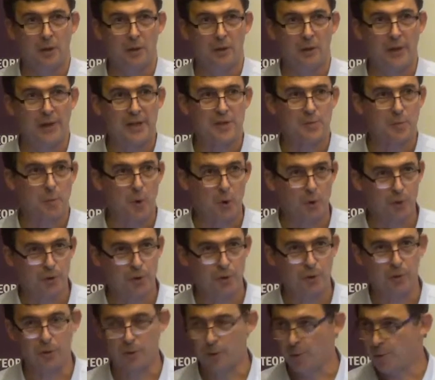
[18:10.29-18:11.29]
exposed
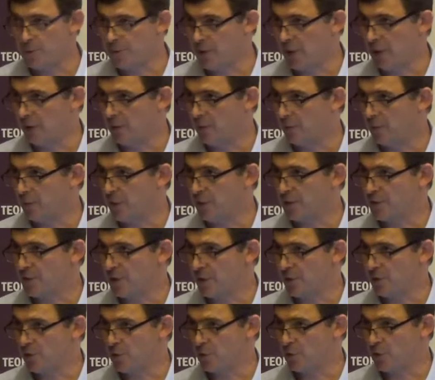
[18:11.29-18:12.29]
to losing their
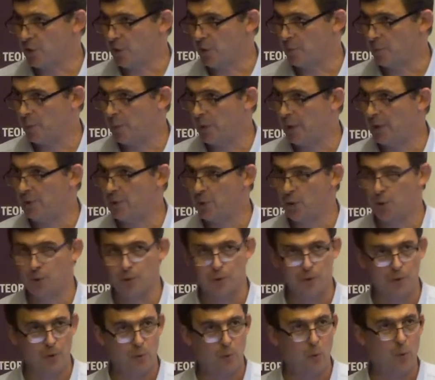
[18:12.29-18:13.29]
citizenship and
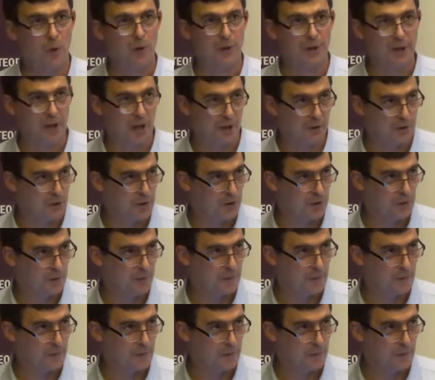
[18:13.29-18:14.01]
those who are not.